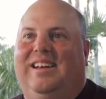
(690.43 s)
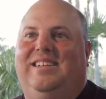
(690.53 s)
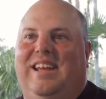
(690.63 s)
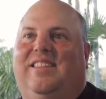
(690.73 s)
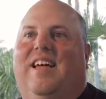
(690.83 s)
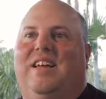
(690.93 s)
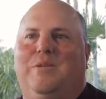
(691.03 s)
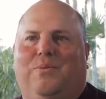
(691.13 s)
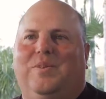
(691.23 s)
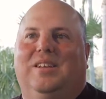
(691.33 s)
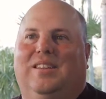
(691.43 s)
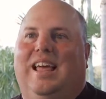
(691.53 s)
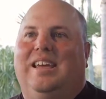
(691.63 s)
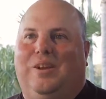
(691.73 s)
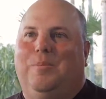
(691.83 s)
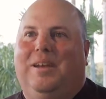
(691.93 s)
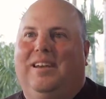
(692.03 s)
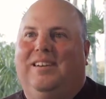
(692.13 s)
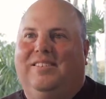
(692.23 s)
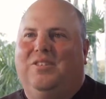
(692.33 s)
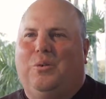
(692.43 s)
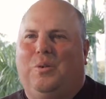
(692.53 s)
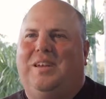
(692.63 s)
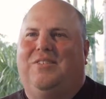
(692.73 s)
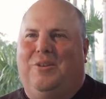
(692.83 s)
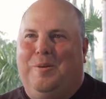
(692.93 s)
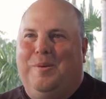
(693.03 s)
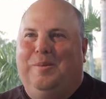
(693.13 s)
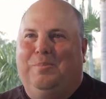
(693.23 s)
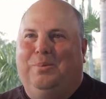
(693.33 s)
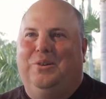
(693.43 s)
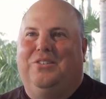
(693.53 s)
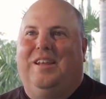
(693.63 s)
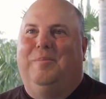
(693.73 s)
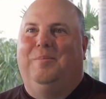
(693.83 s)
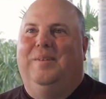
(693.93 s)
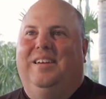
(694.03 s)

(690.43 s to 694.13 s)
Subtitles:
deadline, you feel like you're being squeezed or you're being pushed up